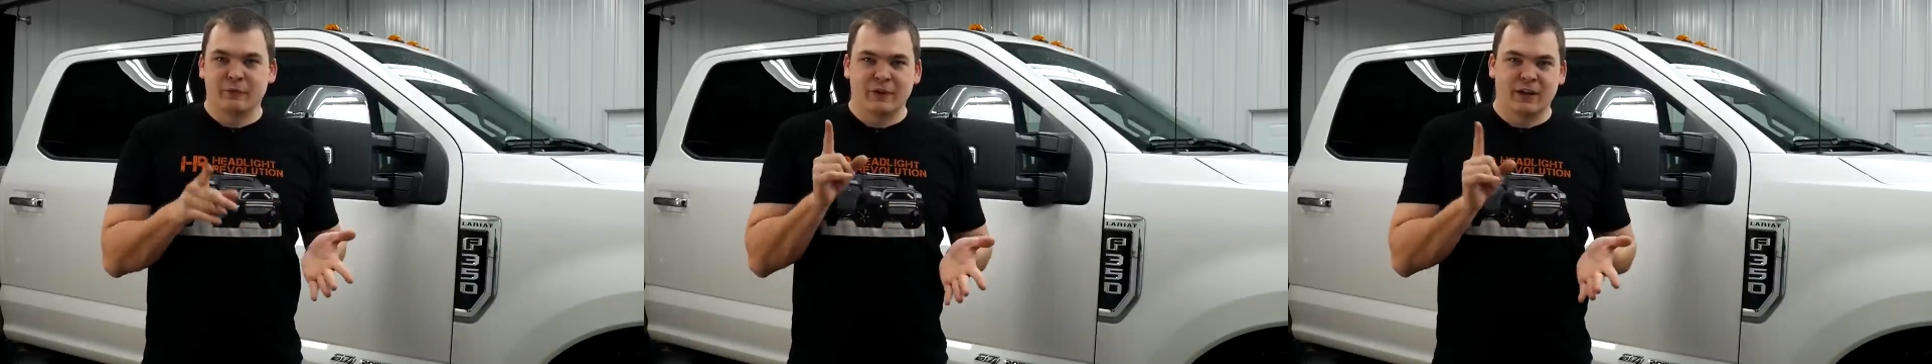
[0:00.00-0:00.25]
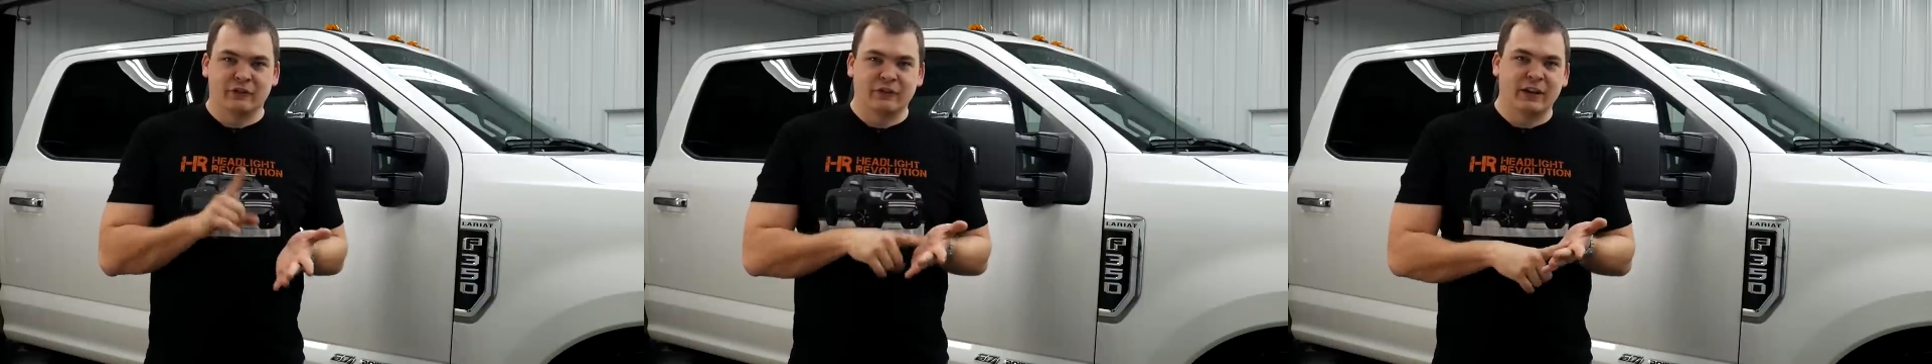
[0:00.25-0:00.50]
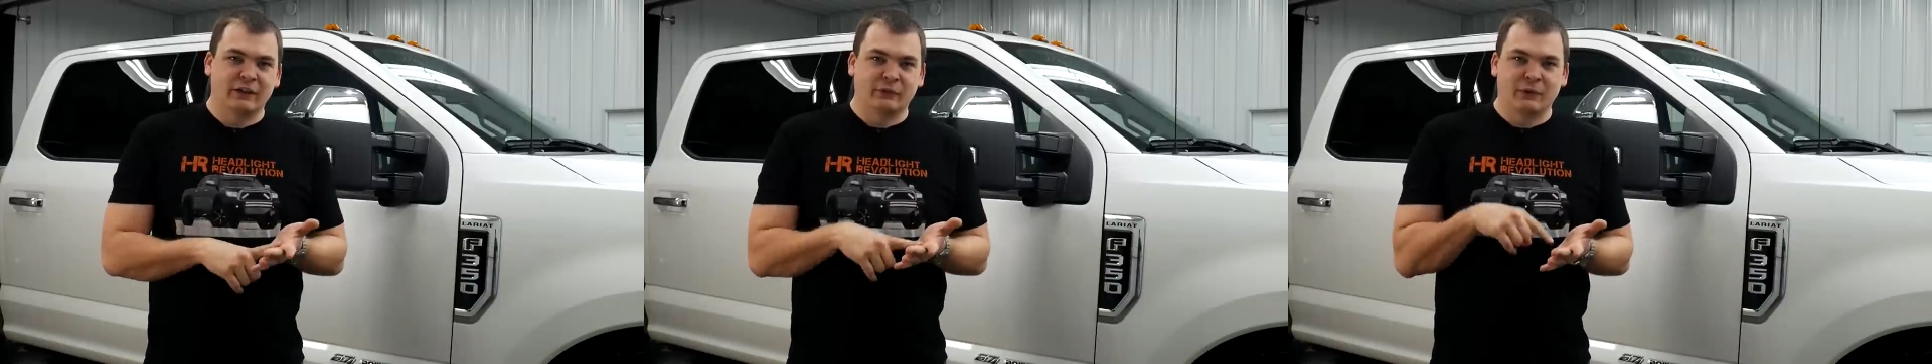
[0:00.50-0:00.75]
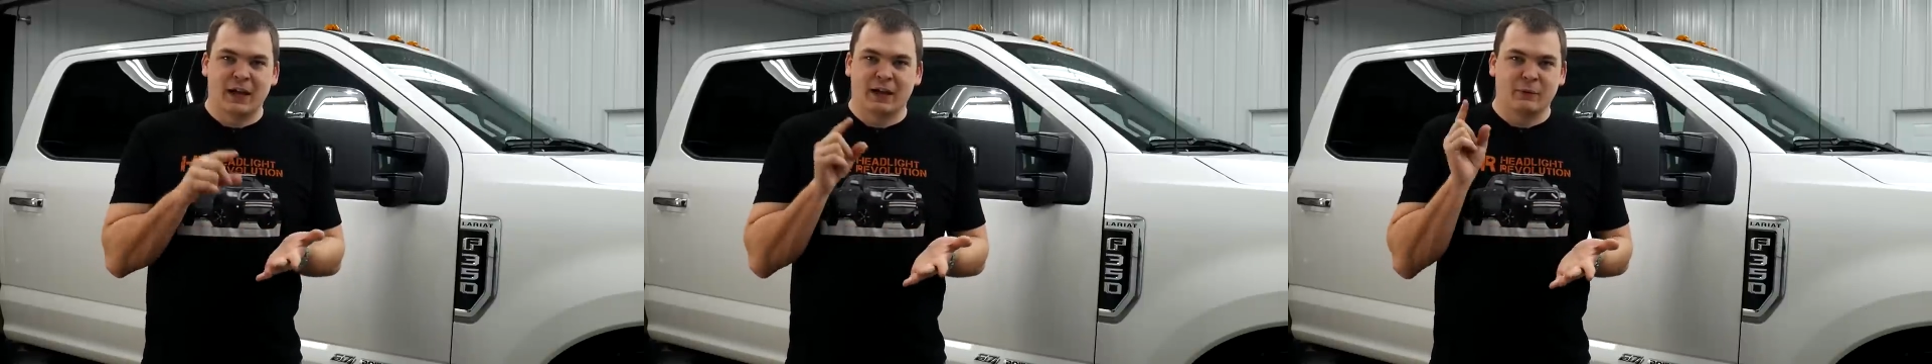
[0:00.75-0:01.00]
We've got a
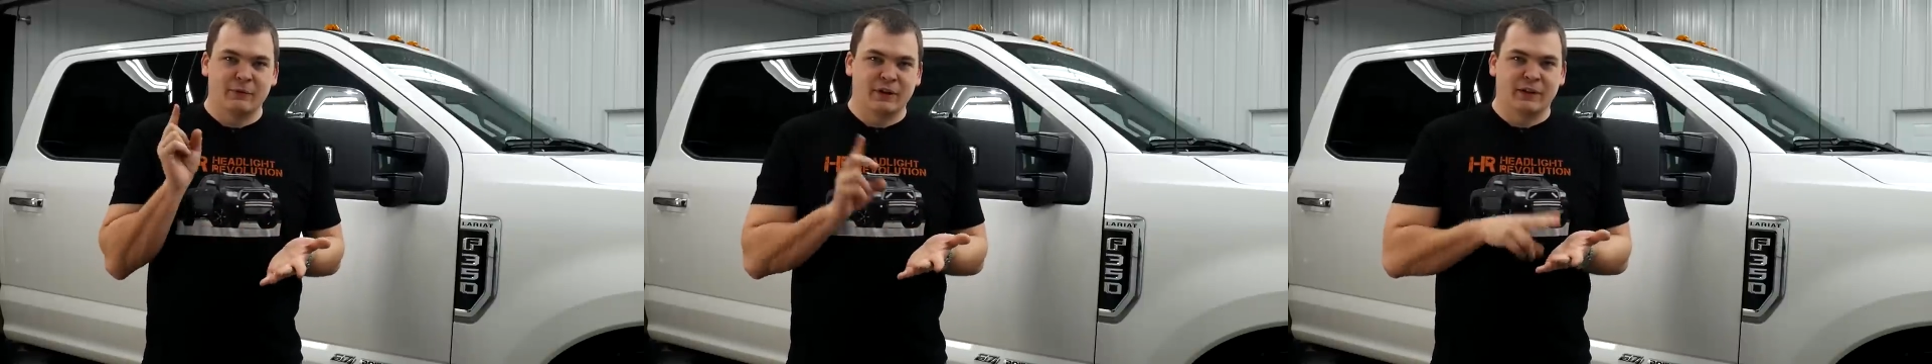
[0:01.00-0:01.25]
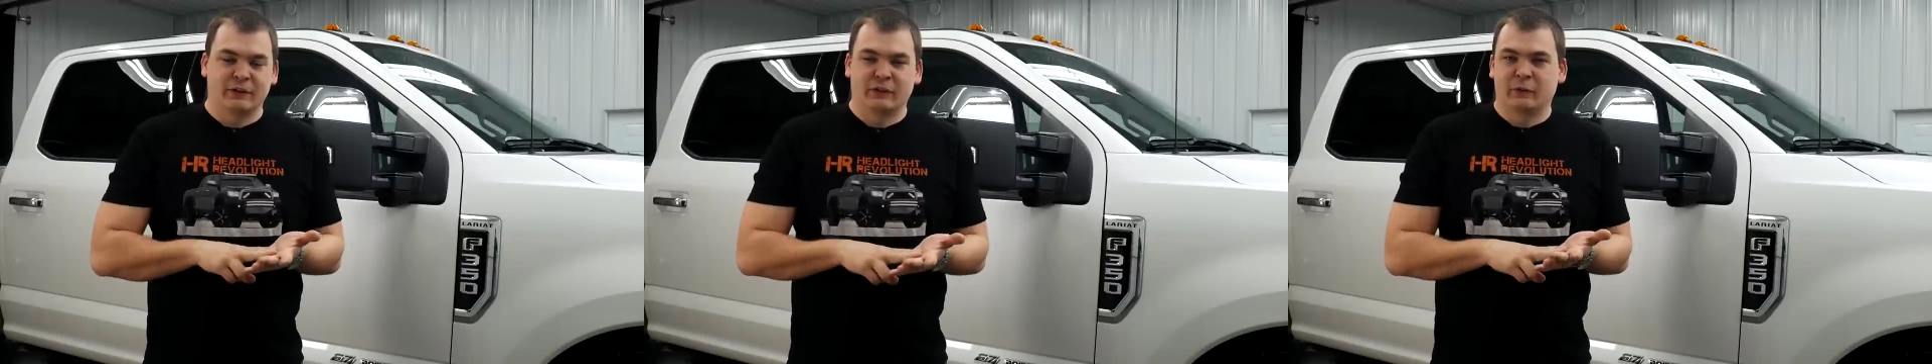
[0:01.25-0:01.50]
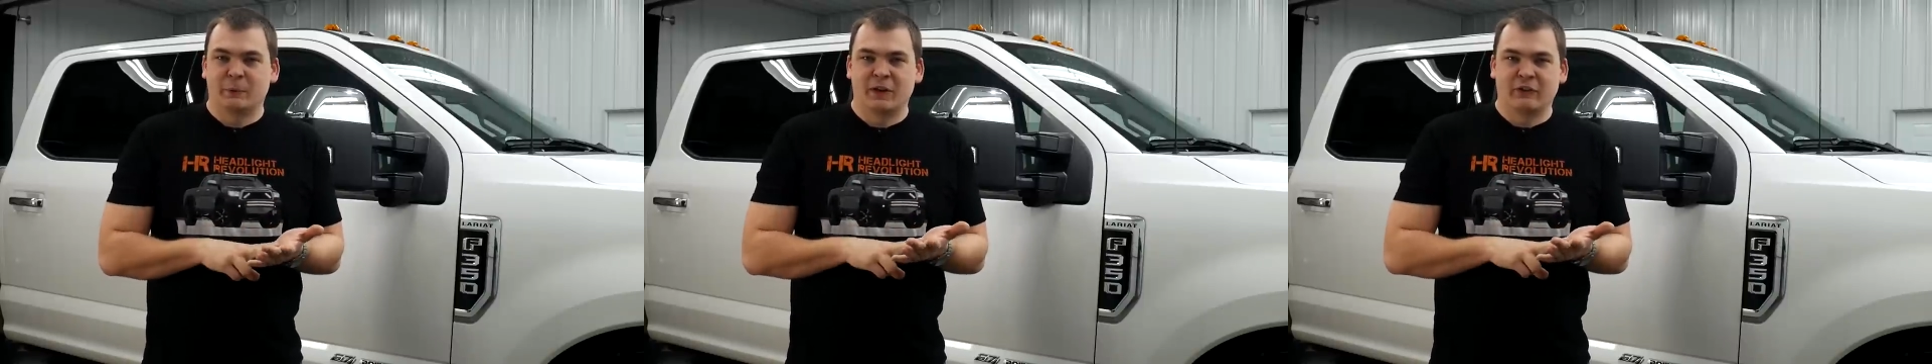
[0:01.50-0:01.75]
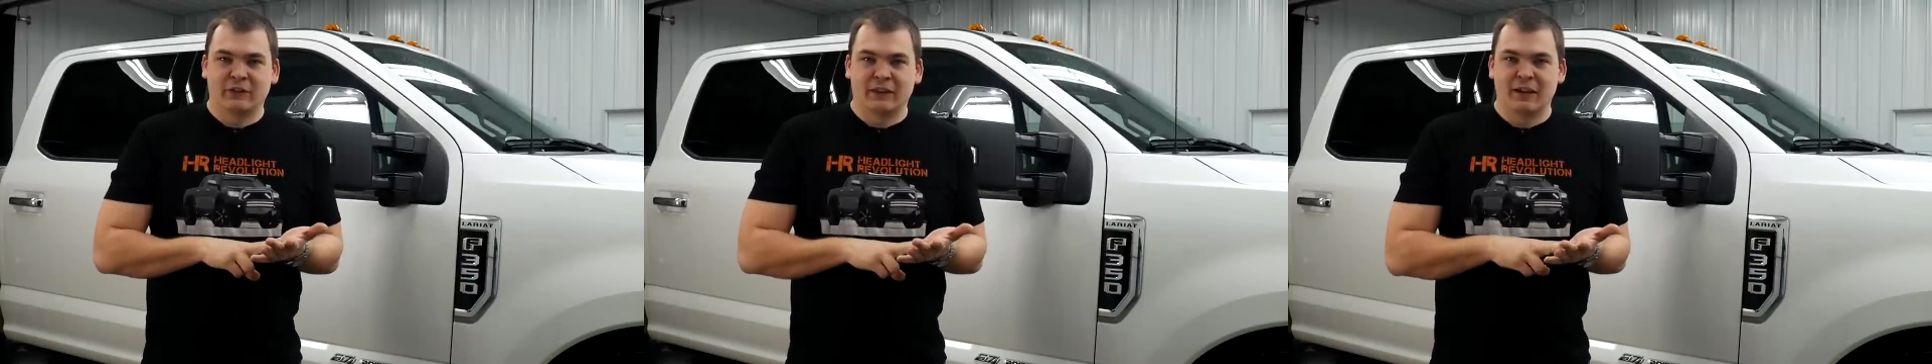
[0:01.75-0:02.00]
chase rack, we've got a
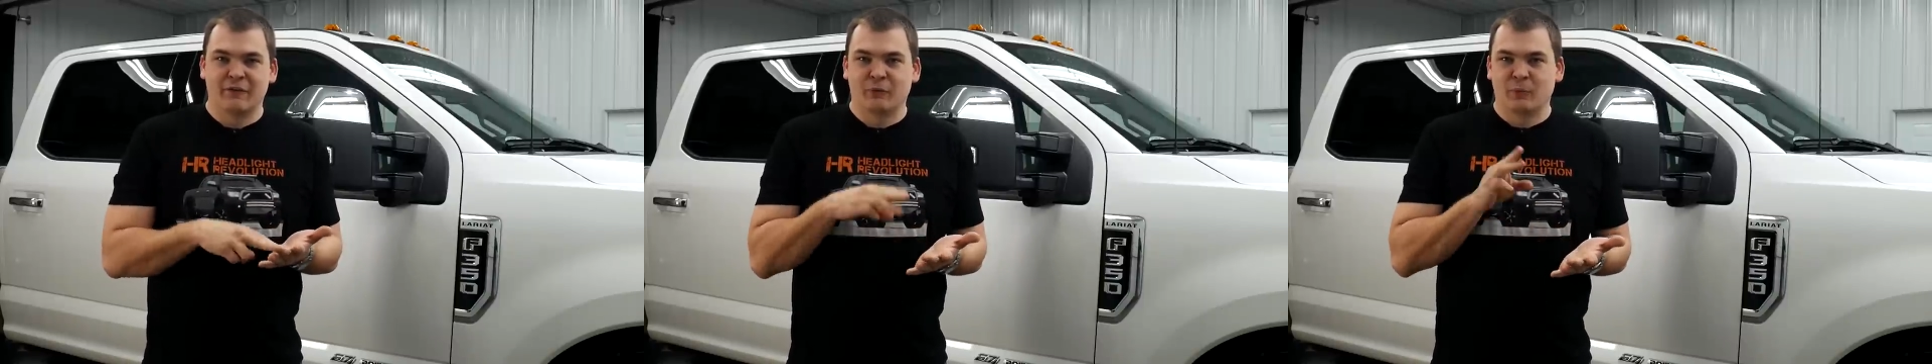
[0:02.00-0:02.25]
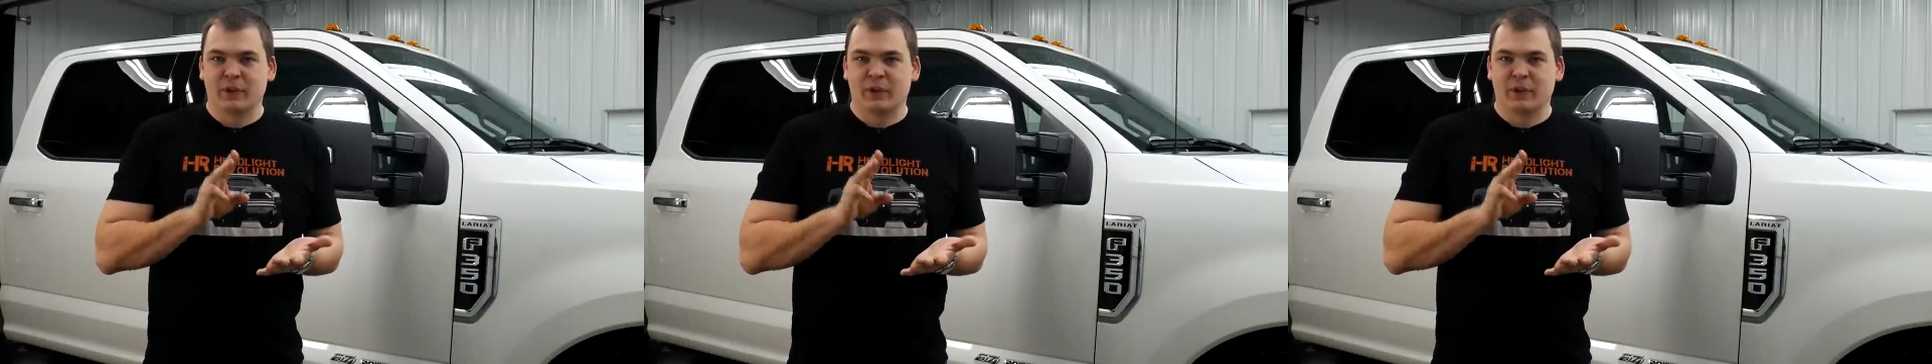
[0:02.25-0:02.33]
suspension lift,